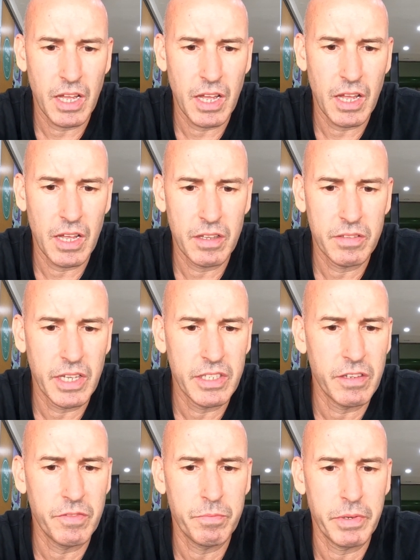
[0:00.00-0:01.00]
and
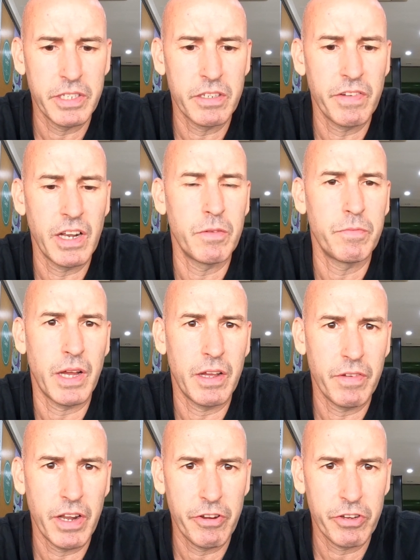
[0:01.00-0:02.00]
they're being developed
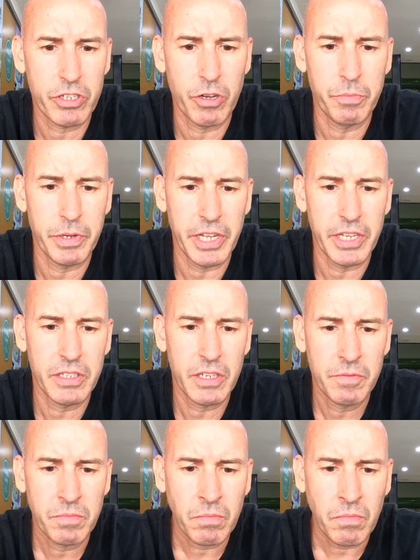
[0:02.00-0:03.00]
by various companies.
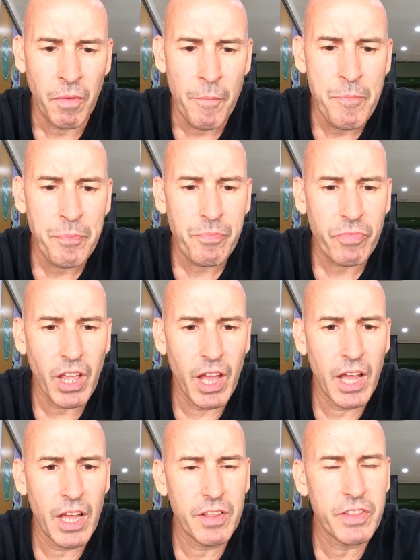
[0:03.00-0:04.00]

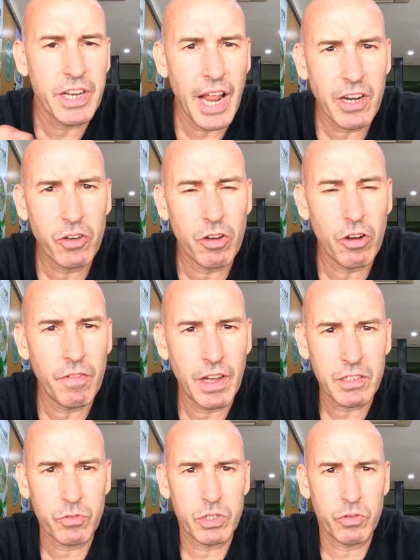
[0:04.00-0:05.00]
The Nano
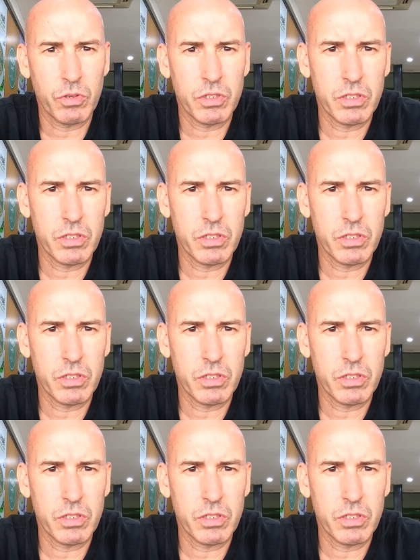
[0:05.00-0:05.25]
Covax,